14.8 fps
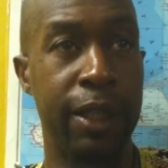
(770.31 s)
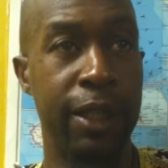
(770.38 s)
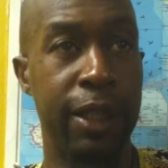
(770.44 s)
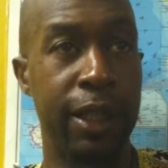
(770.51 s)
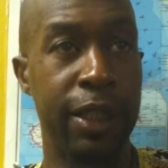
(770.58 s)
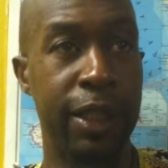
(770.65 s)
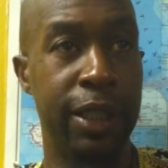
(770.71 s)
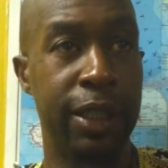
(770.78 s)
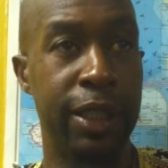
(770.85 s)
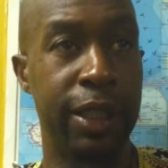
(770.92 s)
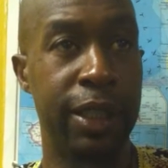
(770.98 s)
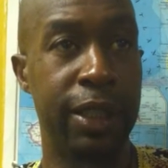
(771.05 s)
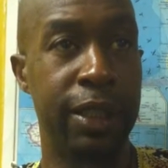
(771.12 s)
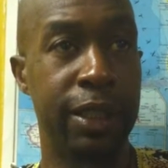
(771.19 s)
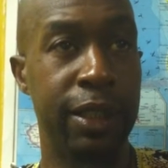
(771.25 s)

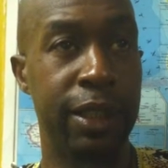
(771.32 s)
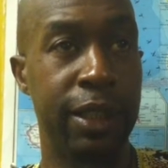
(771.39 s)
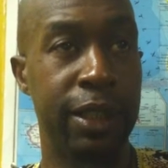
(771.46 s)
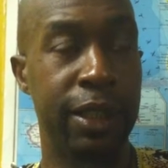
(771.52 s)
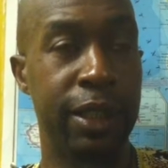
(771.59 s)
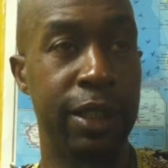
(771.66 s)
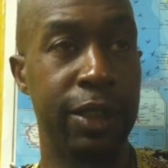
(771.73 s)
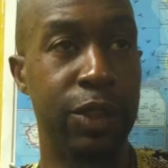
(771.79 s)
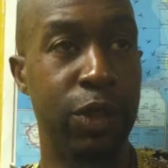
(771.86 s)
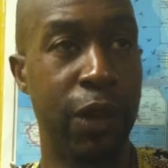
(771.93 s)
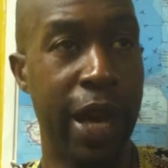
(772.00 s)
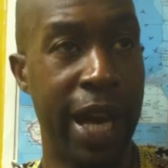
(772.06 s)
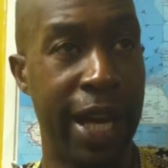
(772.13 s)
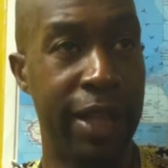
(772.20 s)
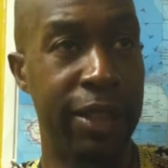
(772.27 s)
the
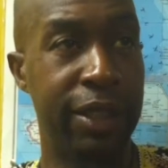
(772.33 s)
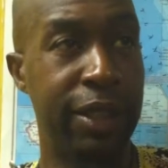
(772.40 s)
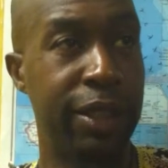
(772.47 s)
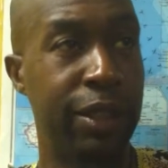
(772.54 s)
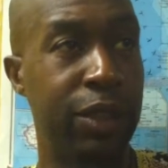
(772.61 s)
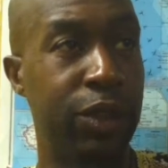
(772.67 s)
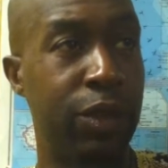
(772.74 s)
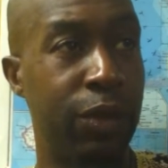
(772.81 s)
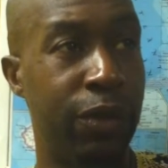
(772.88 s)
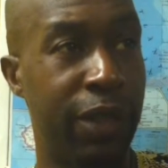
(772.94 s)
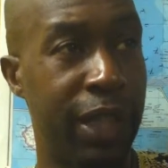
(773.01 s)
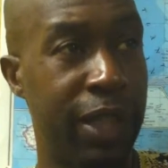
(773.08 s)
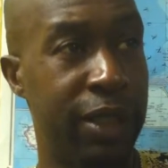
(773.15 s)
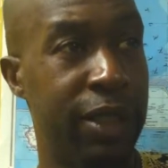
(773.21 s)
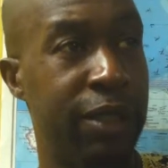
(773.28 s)
trials and
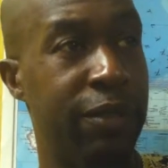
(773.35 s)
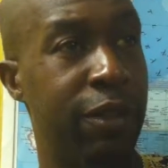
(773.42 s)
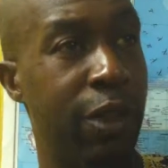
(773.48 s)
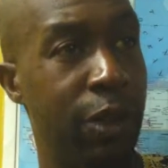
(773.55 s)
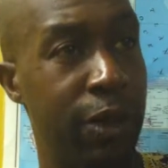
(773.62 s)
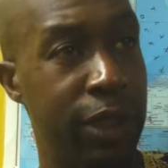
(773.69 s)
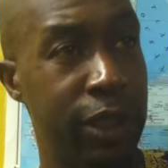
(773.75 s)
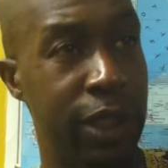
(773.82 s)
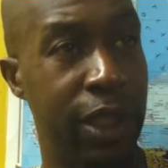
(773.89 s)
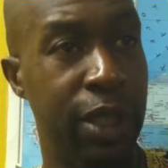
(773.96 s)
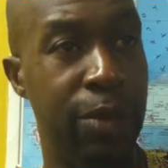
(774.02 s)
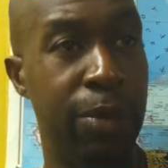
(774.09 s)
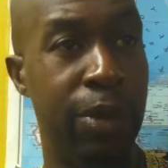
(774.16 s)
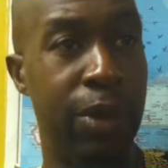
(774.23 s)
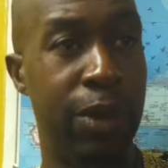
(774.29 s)
travails of
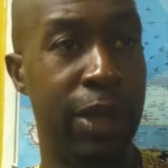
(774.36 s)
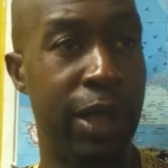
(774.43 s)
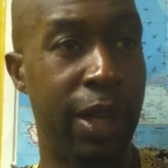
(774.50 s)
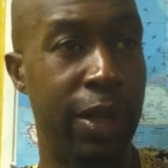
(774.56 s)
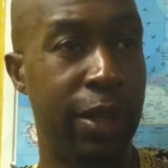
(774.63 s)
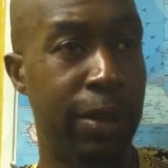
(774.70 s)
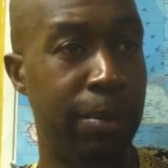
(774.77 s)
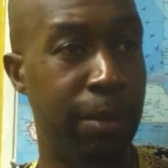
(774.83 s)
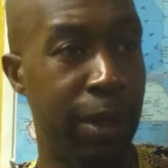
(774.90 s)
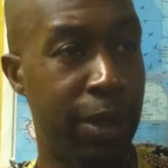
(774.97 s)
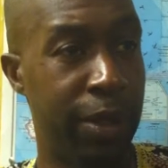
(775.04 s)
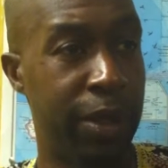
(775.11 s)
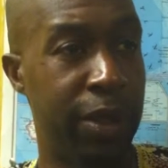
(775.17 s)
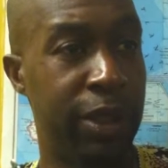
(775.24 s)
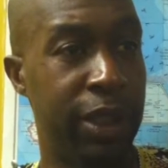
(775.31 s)
COINTELPRO and all the
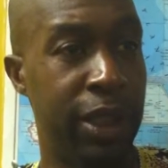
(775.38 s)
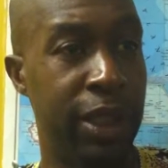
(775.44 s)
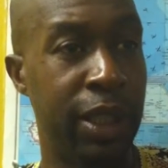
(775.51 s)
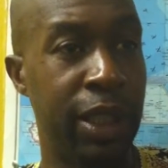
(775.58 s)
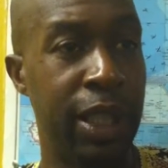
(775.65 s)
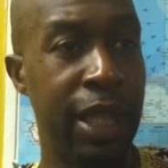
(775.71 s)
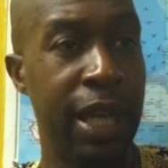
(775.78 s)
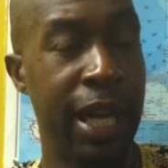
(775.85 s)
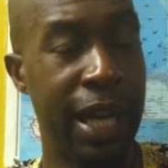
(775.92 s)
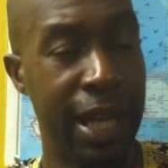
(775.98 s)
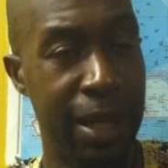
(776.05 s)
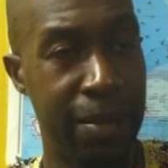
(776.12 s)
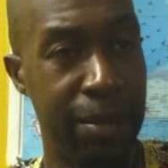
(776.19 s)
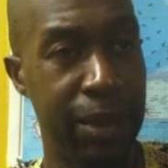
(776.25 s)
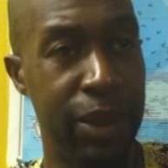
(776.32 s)
murders and
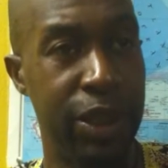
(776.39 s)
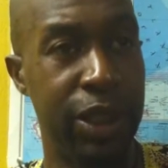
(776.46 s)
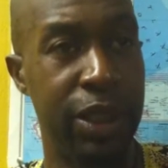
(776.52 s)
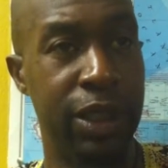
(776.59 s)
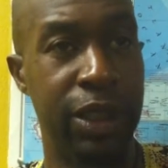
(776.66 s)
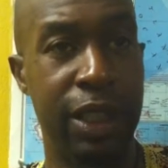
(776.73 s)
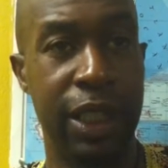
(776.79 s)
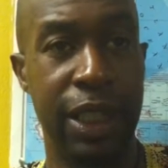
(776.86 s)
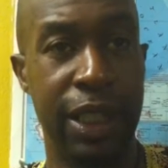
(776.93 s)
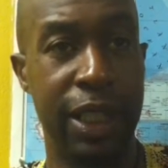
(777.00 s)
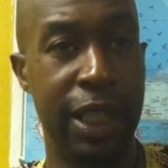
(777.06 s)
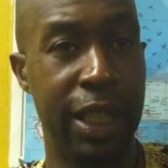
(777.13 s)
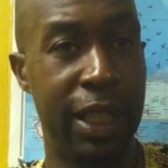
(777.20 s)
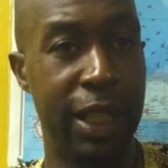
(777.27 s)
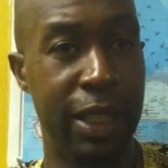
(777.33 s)
ambushes
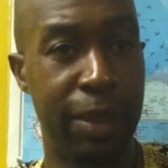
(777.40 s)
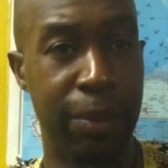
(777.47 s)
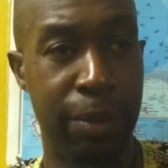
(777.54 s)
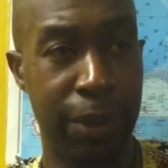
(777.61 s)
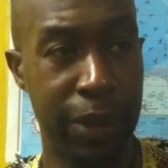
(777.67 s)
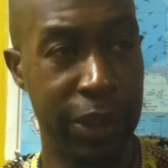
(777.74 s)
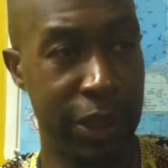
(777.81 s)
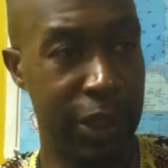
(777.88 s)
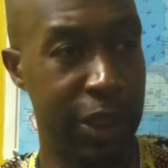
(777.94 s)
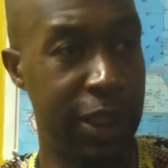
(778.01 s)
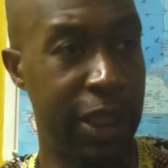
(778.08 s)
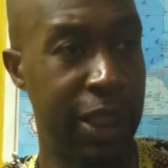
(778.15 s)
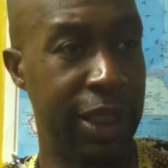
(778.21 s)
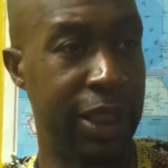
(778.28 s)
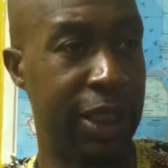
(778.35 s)
and the prison
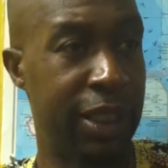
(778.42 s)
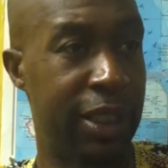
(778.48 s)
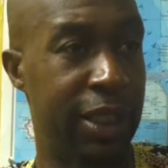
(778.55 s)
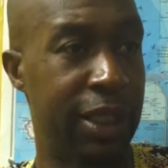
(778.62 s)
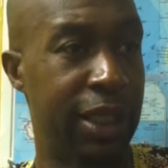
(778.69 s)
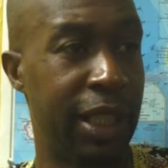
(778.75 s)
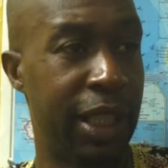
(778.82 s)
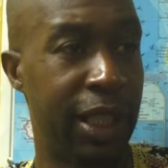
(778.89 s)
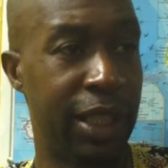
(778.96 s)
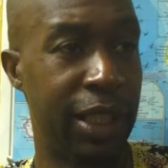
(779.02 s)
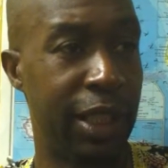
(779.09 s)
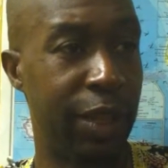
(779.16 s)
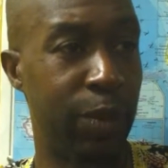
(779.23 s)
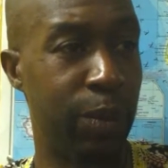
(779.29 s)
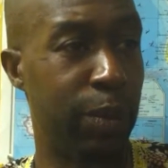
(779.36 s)
sentences.
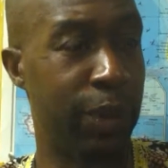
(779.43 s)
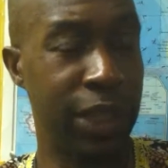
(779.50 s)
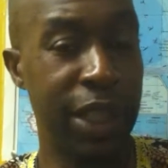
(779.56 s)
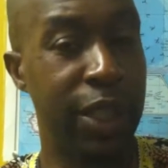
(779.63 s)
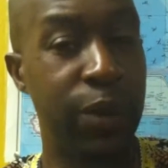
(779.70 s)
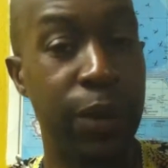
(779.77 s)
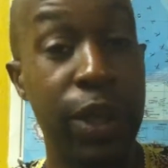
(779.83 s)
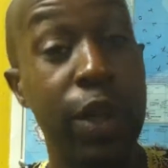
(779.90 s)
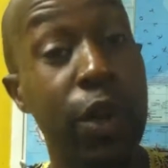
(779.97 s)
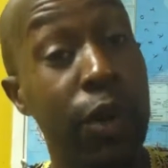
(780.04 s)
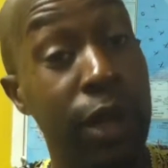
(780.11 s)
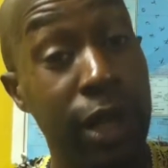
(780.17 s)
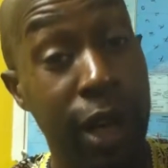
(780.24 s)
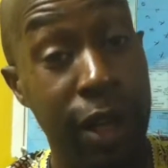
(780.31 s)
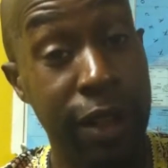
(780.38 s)
We need to
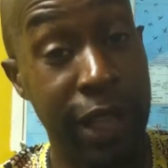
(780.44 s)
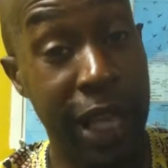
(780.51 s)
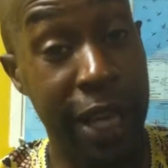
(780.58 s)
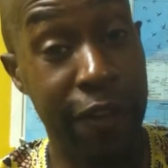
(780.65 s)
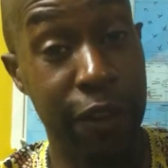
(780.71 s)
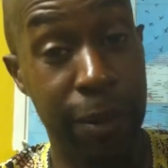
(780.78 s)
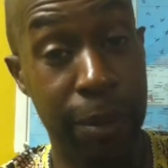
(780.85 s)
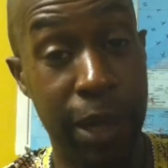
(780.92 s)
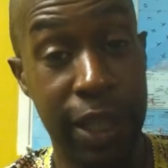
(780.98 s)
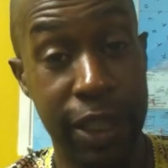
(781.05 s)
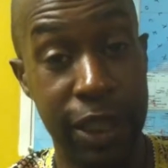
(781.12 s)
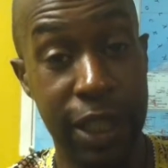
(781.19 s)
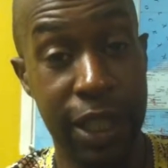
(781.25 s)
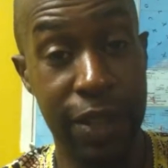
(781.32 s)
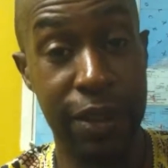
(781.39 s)
record all of that for
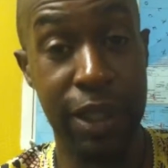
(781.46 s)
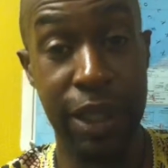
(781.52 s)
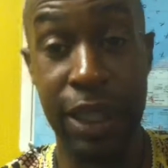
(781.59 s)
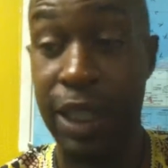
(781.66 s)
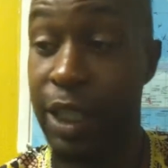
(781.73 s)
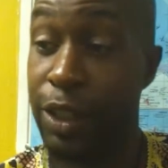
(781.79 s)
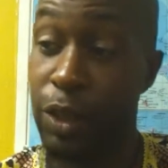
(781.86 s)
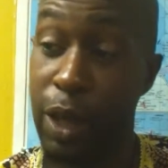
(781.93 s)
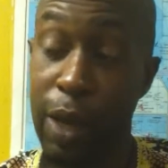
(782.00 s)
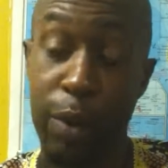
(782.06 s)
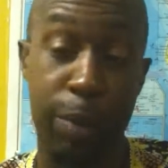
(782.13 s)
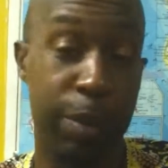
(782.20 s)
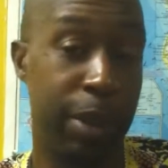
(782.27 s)
posterity, so our